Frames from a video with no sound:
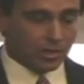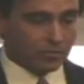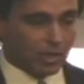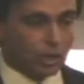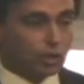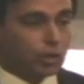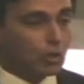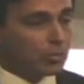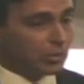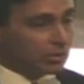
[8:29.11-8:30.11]
of
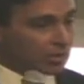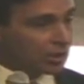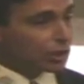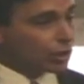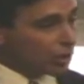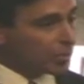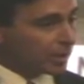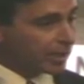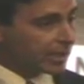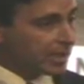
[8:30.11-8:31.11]

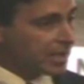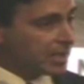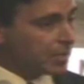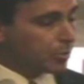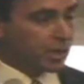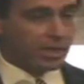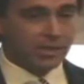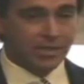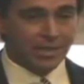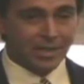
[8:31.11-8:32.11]
globally
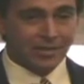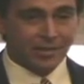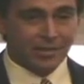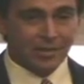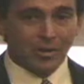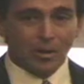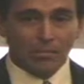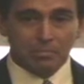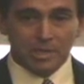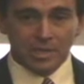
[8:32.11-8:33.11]
bringing together
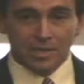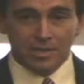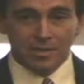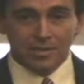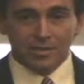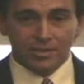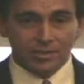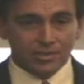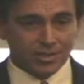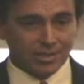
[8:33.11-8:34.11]
our B,
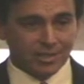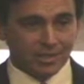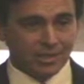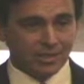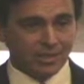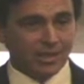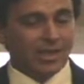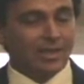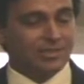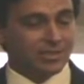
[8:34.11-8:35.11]
C,
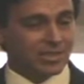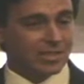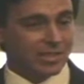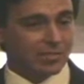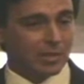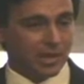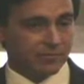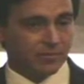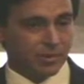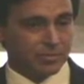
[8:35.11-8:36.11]
and CD
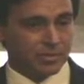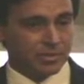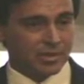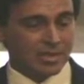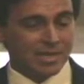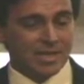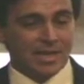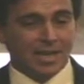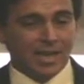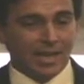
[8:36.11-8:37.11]
platforms.
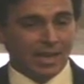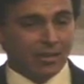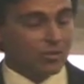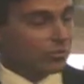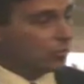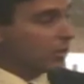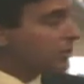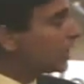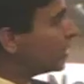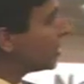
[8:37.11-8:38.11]
And what you can